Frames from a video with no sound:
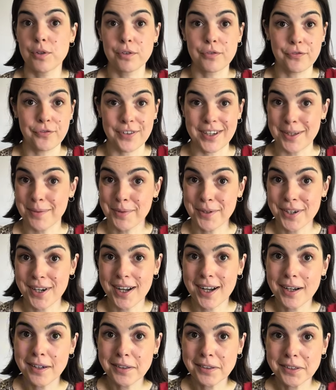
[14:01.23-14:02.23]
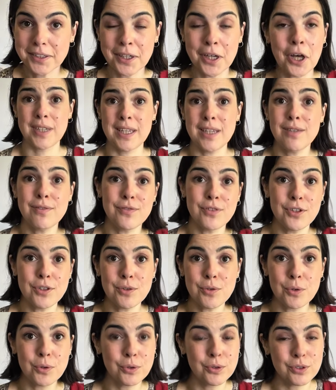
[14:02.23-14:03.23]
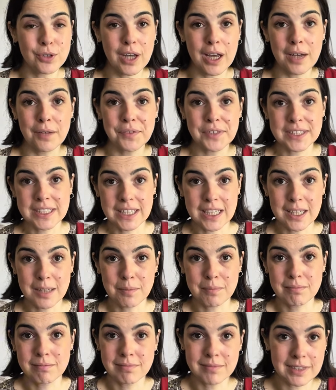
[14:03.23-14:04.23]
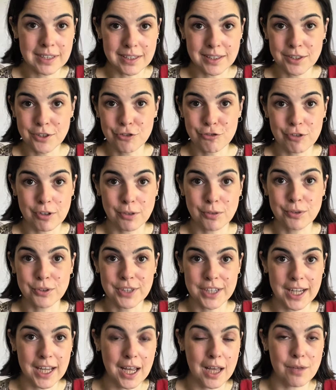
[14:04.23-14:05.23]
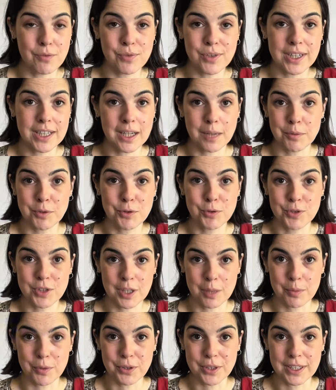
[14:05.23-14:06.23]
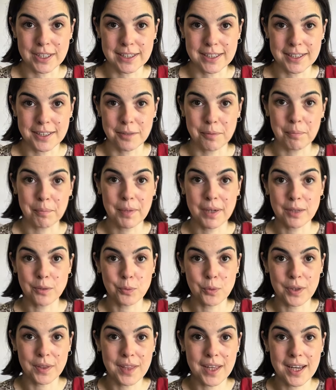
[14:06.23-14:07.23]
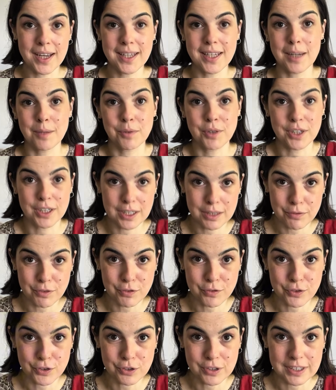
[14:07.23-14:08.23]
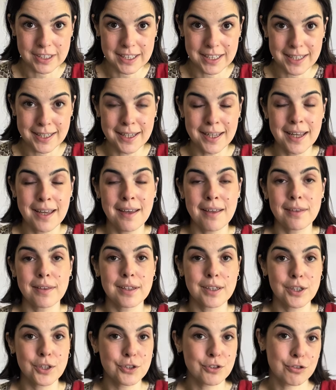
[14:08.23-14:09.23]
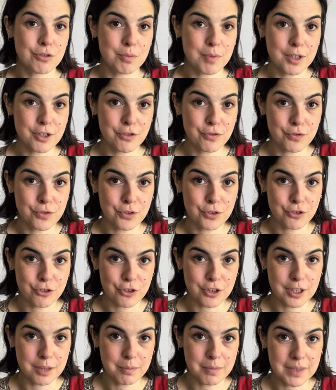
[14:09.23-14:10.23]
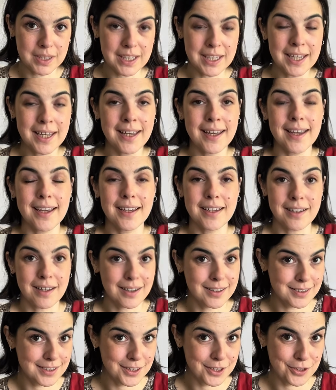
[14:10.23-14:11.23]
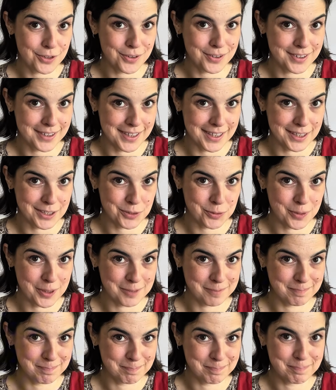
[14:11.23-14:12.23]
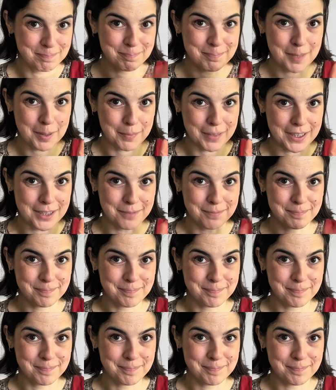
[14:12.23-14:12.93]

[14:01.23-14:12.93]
fiber art, if you also have the same knitting struggles that I have when it comes to summer knitting. But with that, I'm gonna leave you for today. Thank you so much for joining me, and I'll see you in the next one. Bye bye.